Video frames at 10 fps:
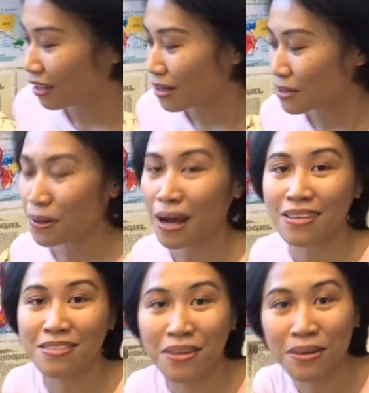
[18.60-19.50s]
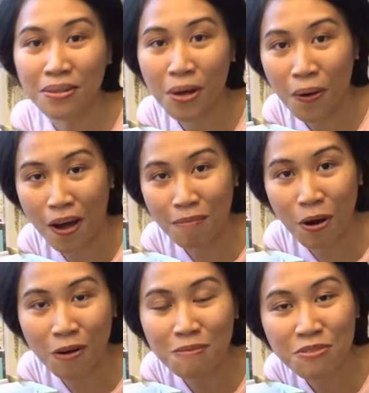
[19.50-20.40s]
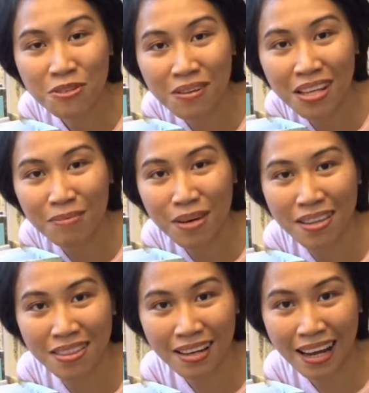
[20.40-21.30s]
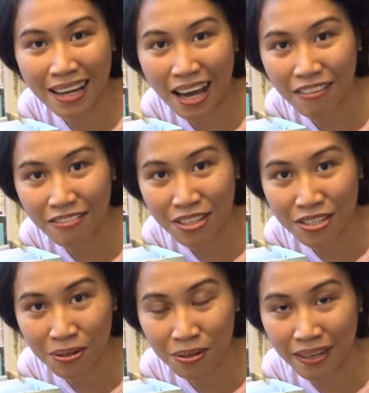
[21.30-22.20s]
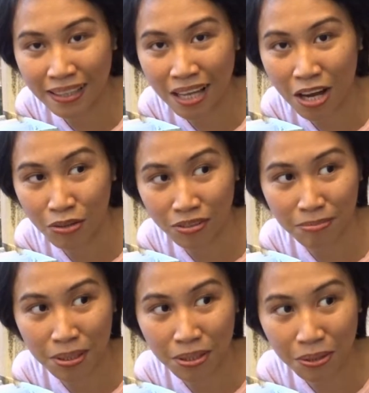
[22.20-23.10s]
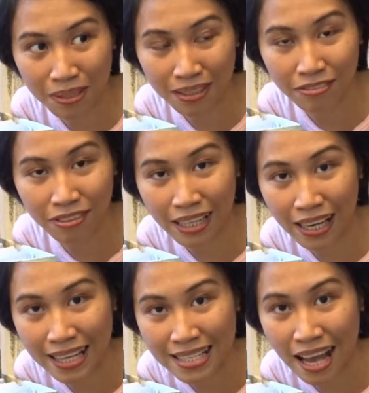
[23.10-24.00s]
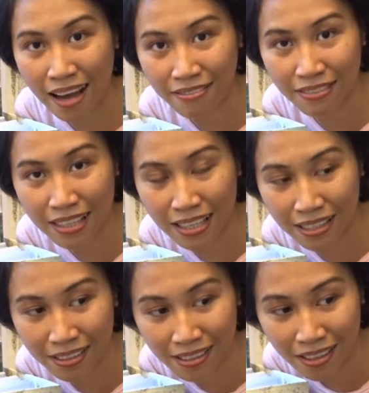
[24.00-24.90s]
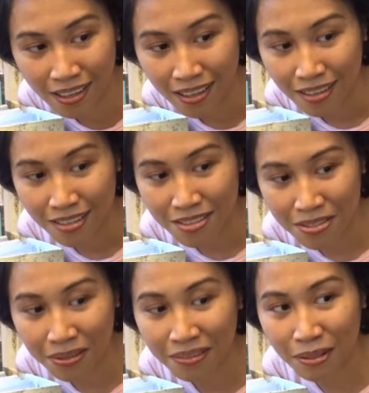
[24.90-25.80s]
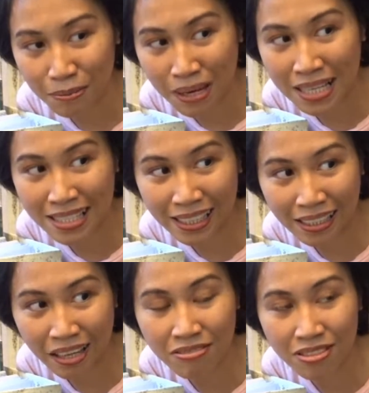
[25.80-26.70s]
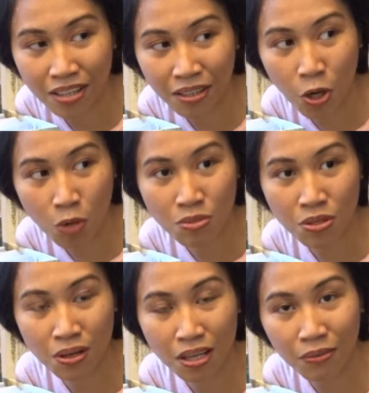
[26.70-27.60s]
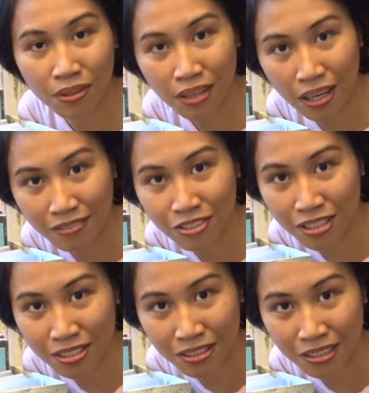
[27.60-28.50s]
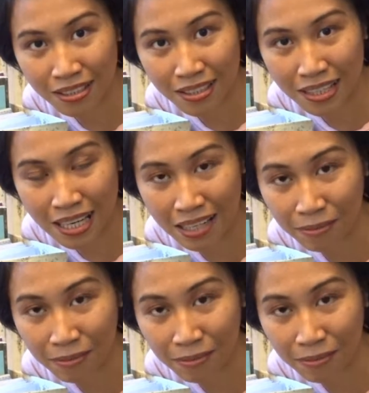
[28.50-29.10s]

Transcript: So as you know, I'm homeschooling my 3.5 years old right now, and we've been doing it for the last half a year. So basically they've started homeschooling when they have just turned 3.